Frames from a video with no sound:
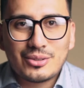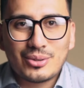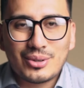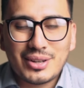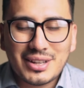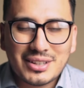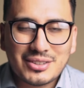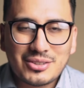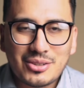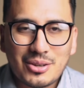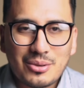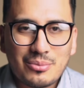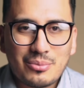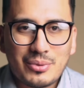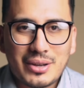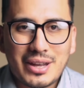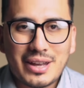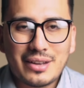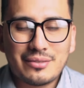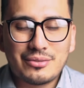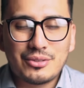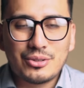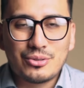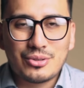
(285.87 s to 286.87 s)
So next up, we
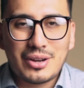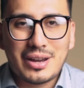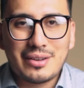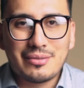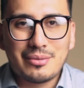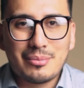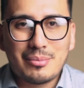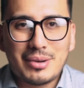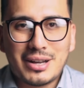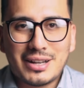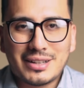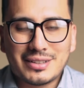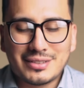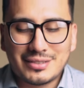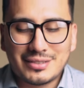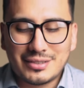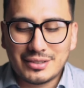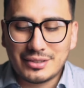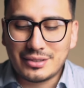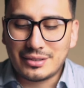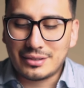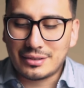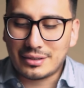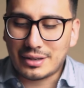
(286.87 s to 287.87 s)
have the driving
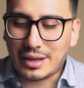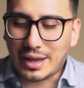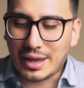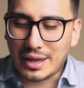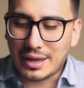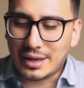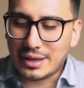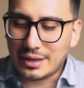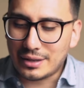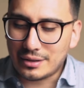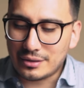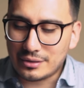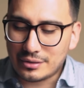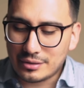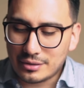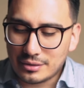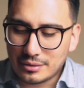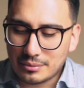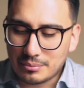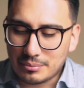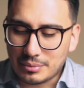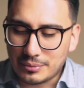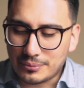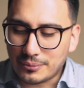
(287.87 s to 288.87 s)
moccasin. And
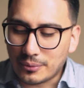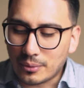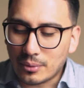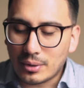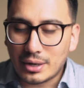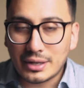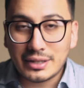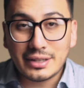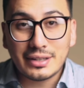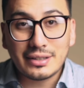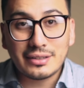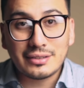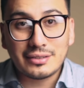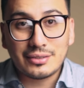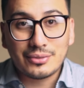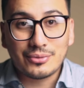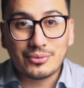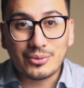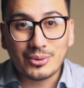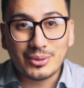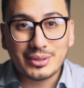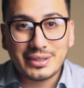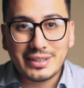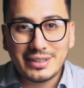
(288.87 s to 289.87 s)
before I get into
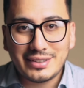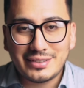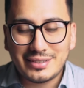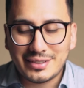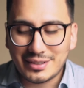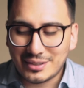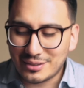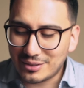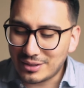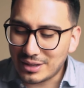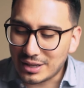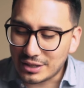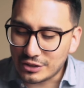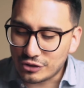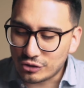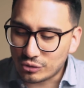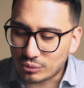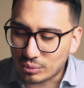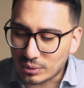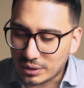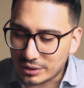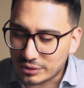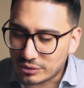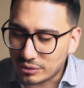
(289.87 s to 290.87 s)
full detail, I
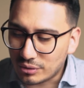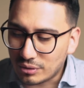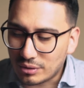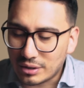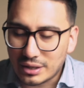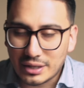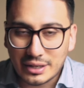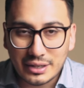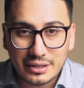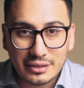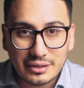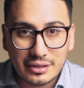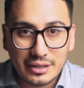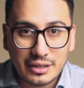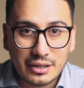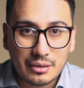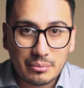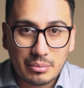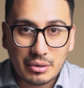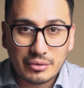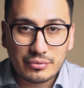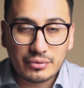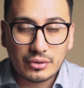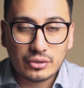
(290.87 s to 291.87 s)
just want to go ahead and thank
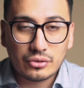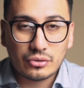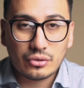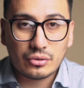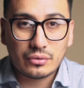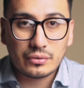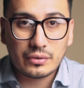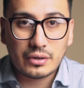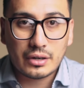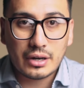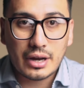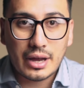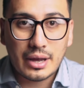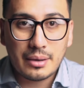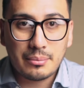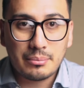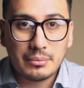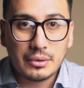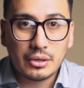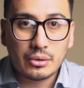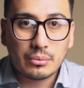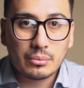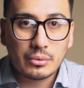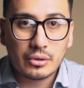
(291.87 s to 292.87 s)
my friends over at
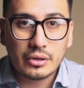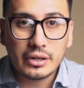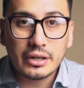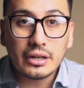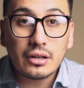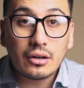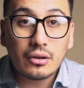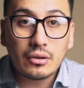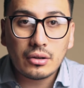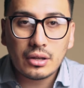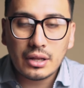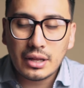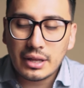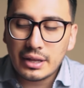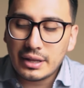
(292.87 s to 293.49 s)
Mio Marino.